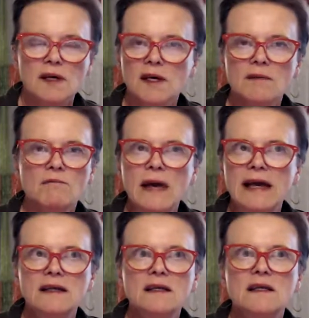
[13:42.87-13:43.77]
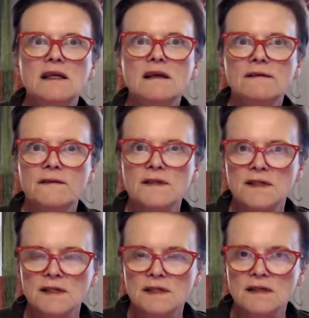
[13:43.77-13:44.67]

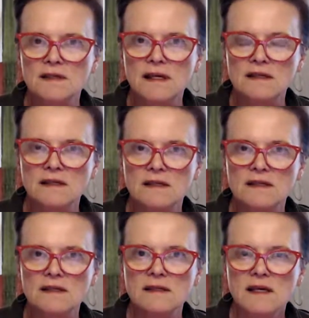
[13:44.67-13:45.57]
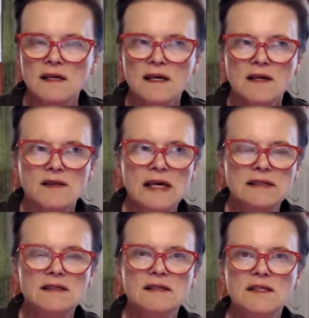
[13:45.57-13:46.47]
Magnificent senses that
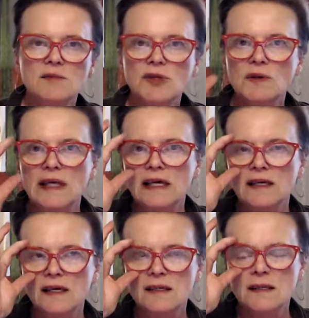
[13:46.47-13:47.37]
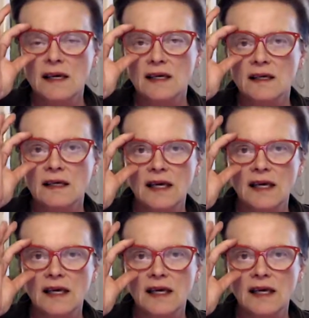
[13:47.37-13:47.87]
stimulate us and